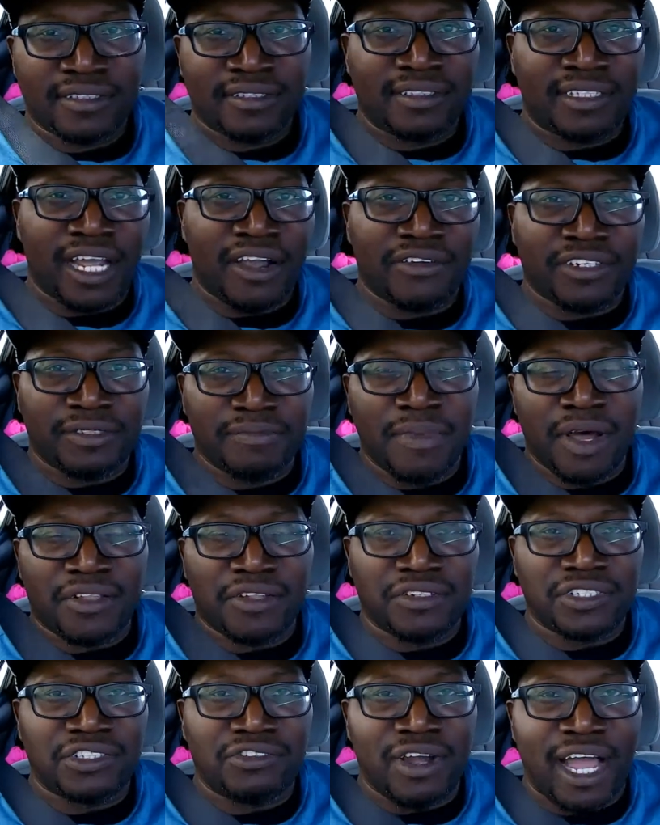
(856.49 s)
Tara's
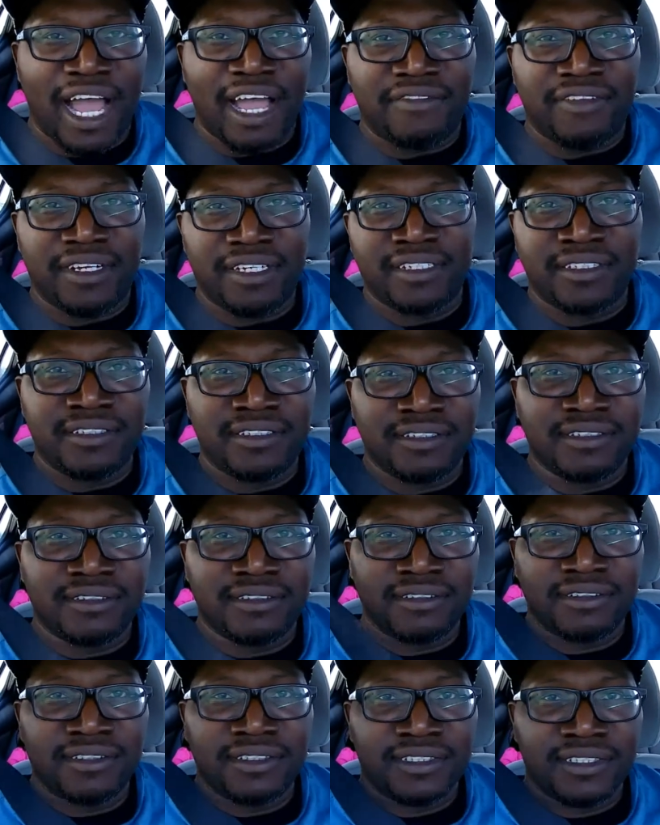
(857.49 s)
mother's driving,
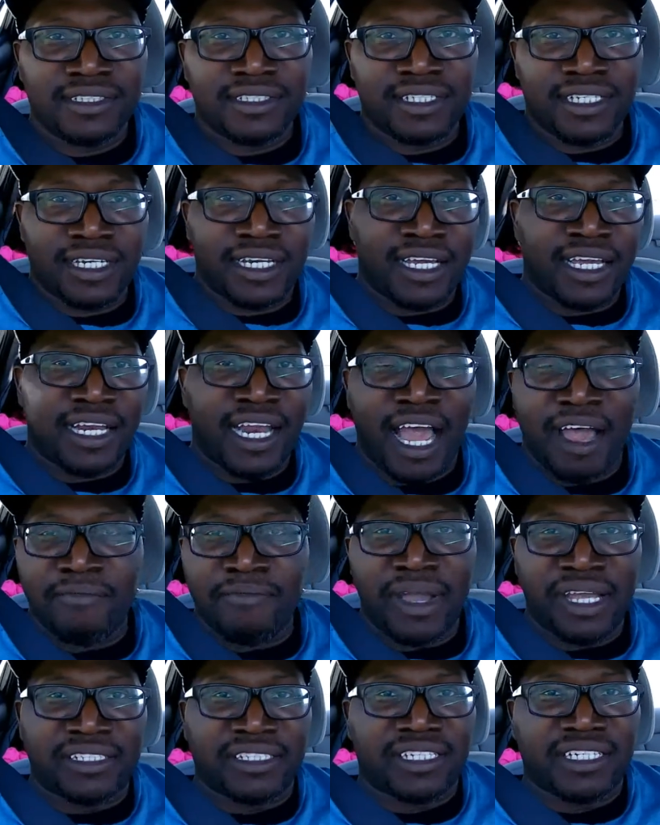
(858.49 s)
and I'm
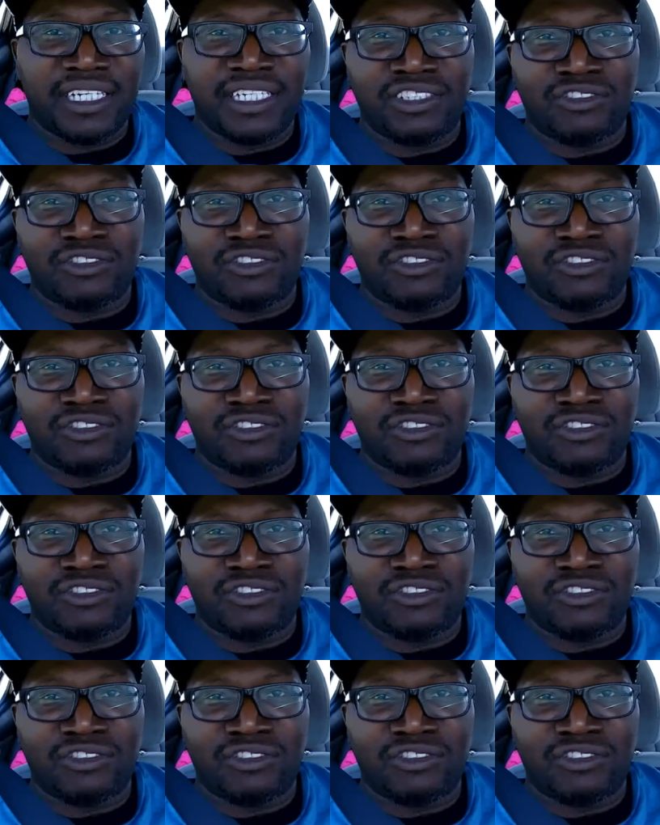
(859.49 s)
basically